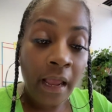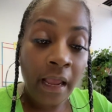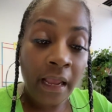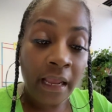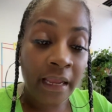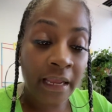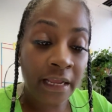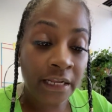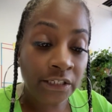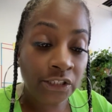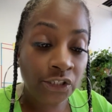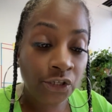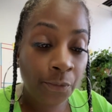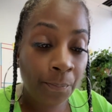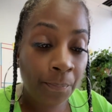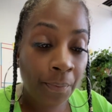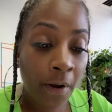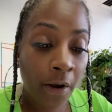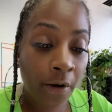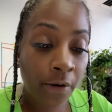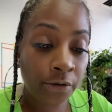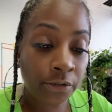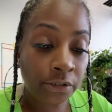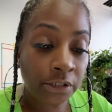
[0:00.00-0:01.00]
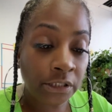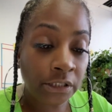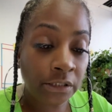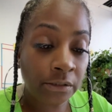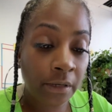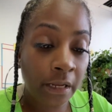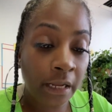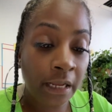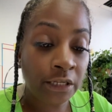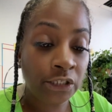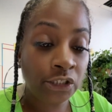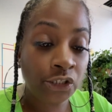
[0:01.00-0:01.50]

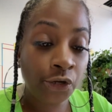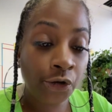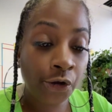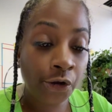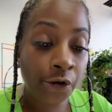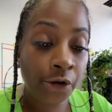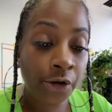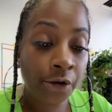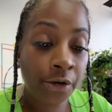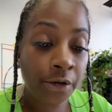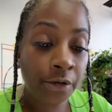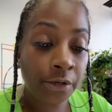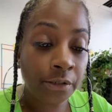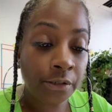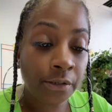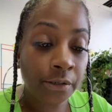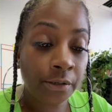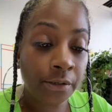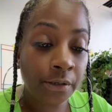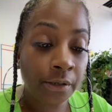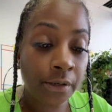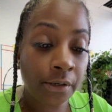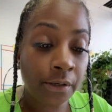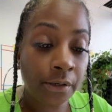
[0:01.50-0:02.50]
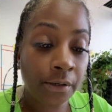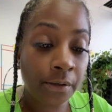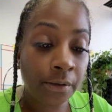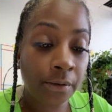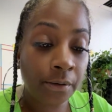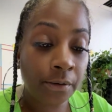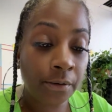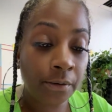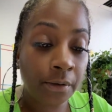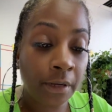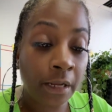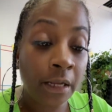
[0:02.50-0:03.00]

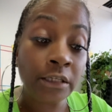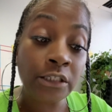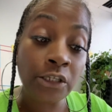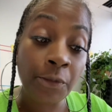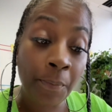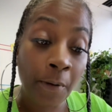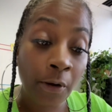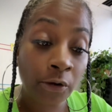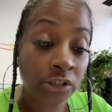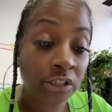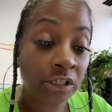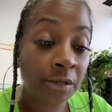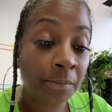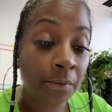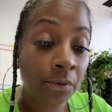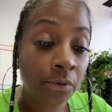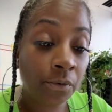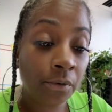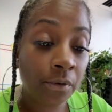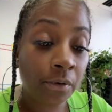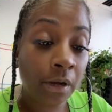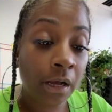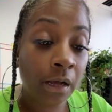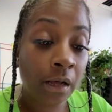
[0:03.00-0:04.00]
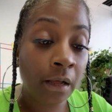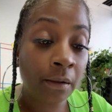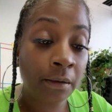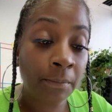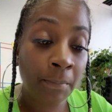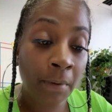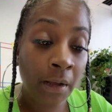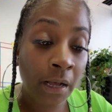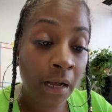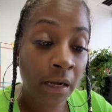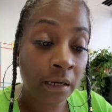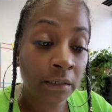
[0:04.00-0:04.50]
Interpersonal
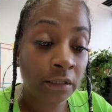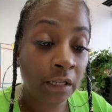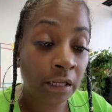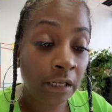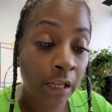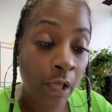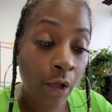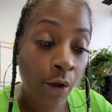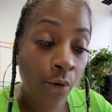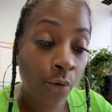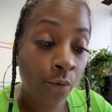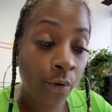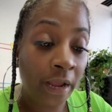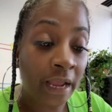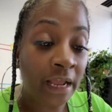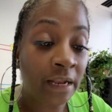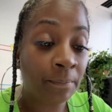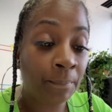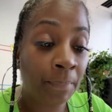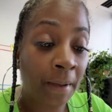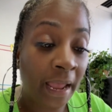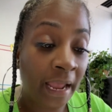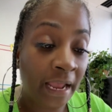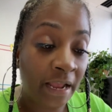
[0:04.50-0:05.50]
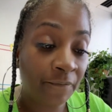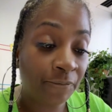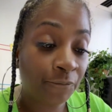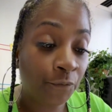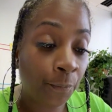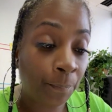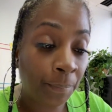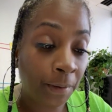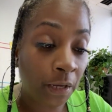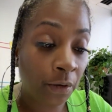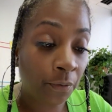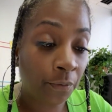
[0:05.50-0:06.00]
among the low and painful
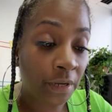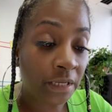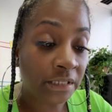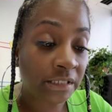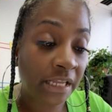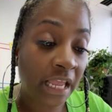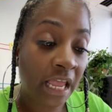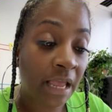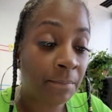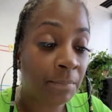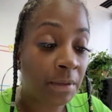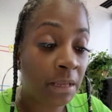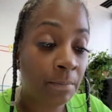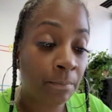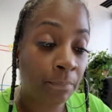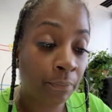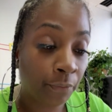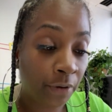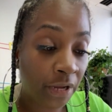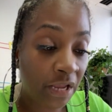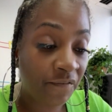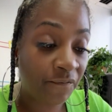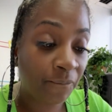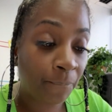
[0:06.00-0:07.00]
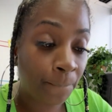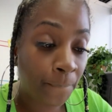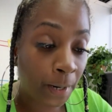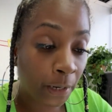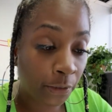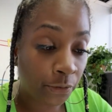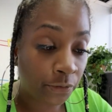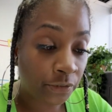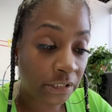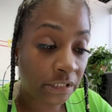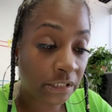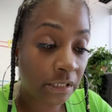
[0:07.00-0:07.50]
periods can be brief
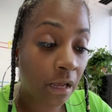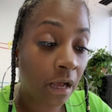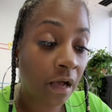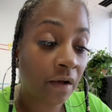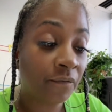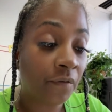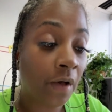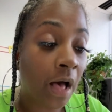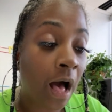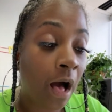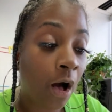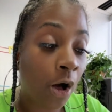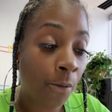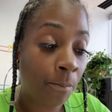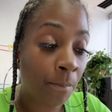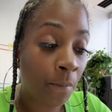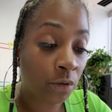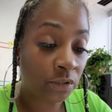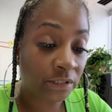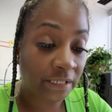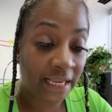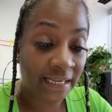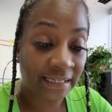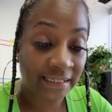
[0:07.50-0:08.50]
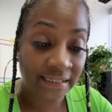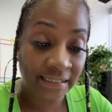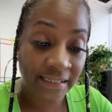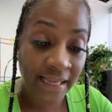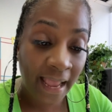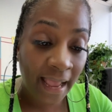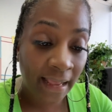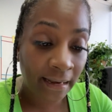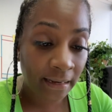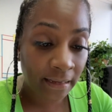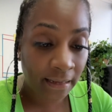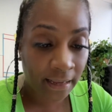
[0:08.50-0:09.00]
bursts of almost
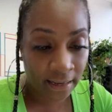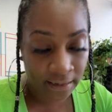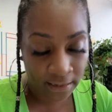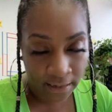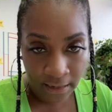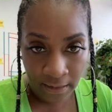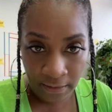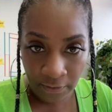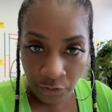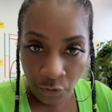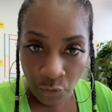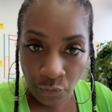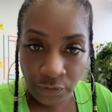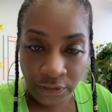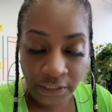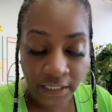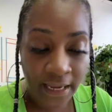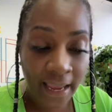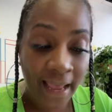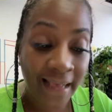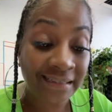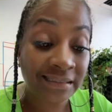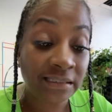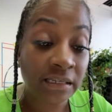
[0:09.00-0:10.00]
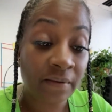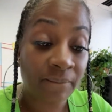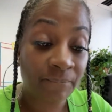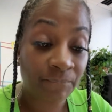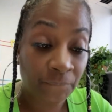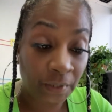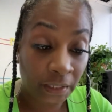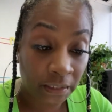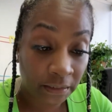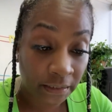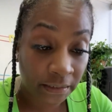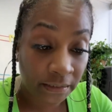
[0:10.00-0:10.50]
ecstatic and enthusiastic
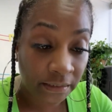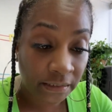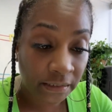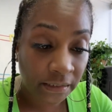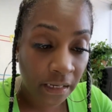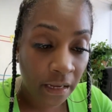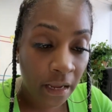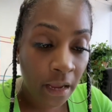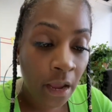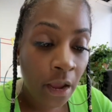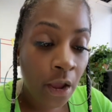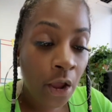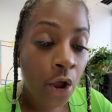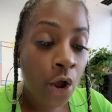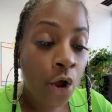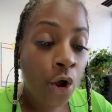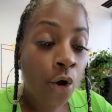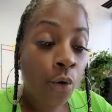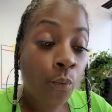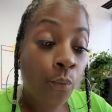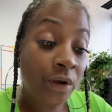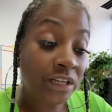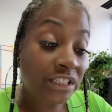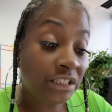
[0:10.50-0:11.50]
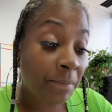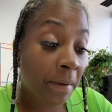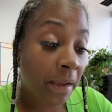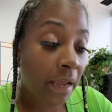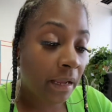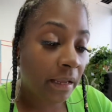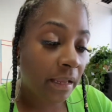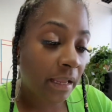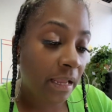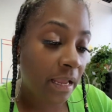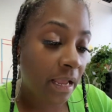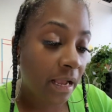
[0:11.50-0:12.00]
feelings, which may
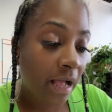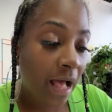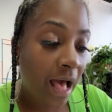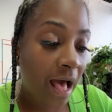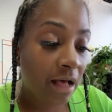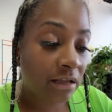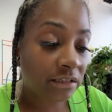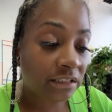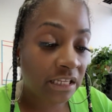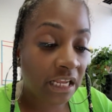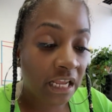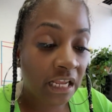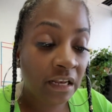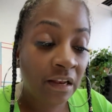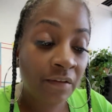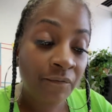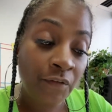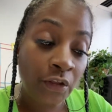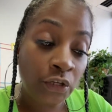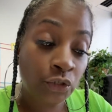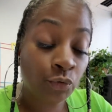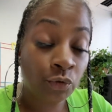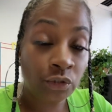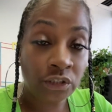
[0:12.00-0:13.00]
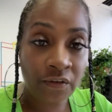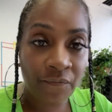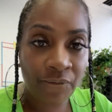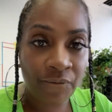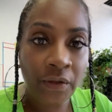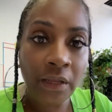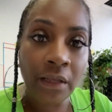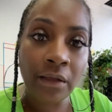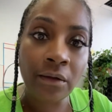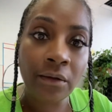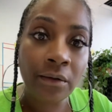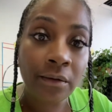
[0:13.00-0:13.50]
again cause the individual to
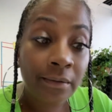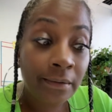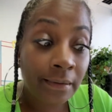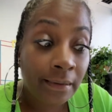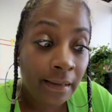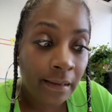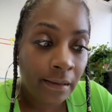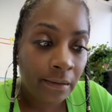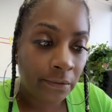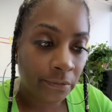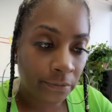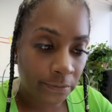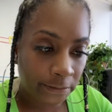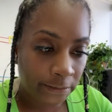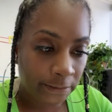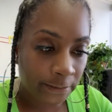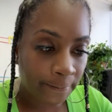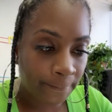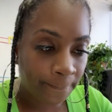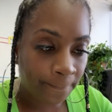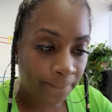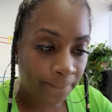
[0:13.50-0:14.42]
feel guilt.